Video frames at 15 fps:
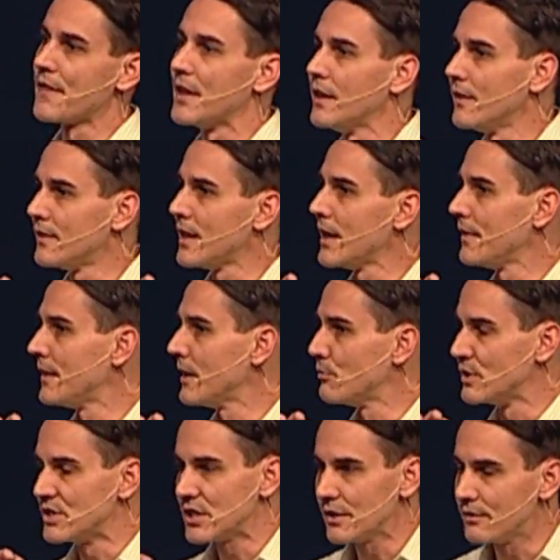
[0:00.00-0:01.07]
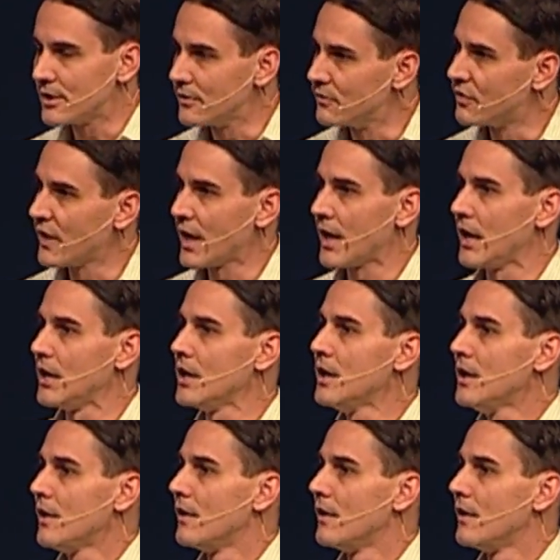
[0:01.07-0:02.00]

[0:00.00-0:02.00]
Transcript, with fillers: They, they, they receive it in vain.